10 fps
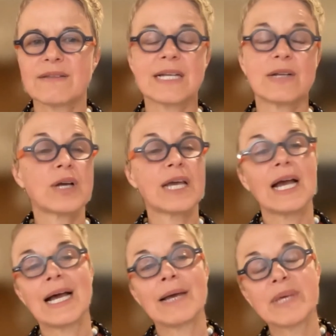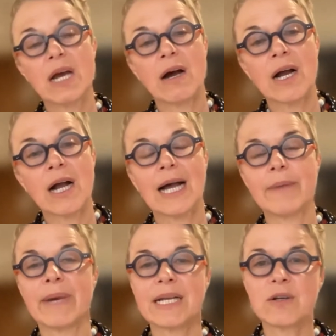it said, okay, I'm young,
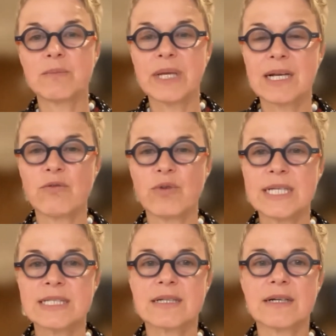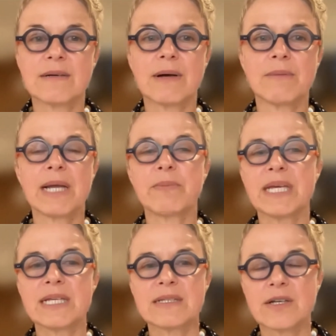I might not be at risk, it might
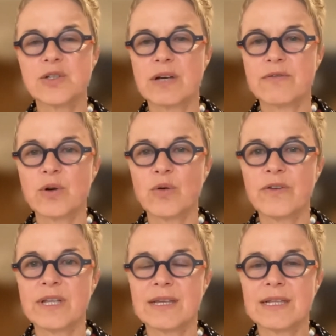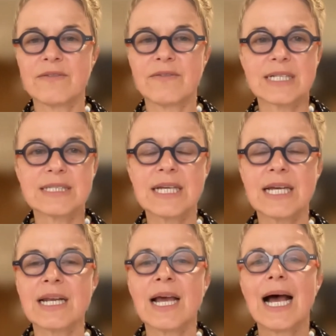be easier to have COVID than the
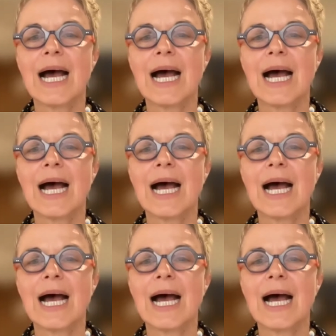vaccine.